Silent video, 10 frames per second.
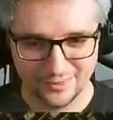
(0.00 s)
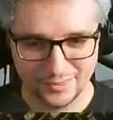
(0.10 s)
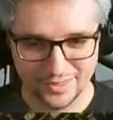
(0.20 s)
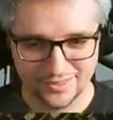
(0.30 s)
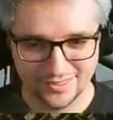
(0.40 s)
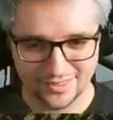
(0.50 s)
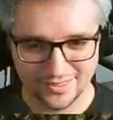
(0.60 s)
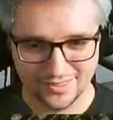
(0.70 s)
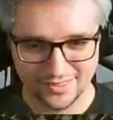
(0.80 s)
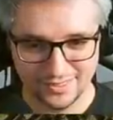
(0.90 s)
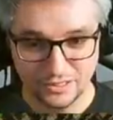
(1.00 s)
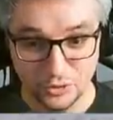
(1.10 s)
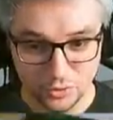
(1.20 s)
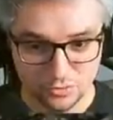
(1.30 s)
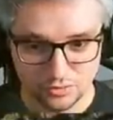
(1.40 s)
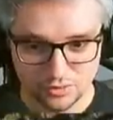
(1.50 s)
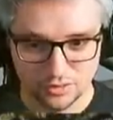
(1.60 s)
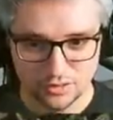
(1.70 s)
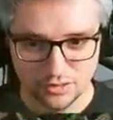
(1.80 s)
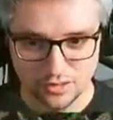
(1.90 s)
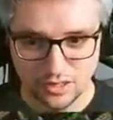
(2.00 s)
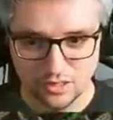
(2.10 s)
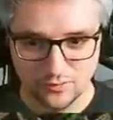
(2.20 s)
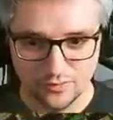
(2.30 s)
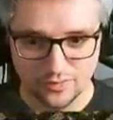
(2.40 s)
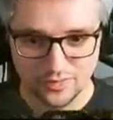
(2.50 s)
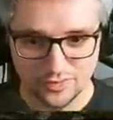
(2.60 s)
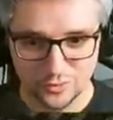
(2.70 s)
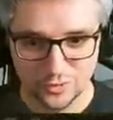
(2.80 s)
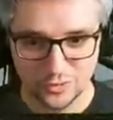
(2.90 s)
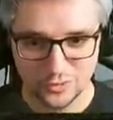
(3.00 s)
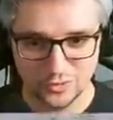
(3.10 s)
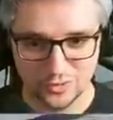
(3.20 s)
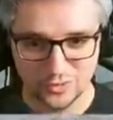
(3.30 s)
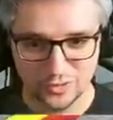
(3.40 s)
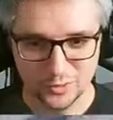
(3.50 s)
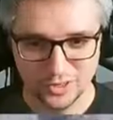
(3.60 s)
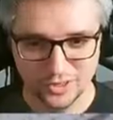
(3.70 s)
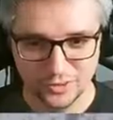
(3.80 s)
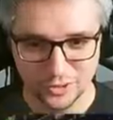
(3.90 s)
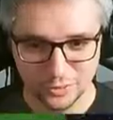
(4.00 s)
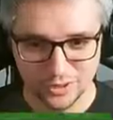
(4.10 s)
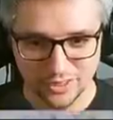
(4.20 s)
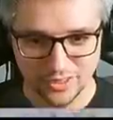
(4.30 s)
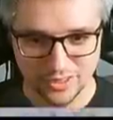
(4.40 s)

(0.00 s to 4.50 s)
Oh my No! No, no, no, no, no! No!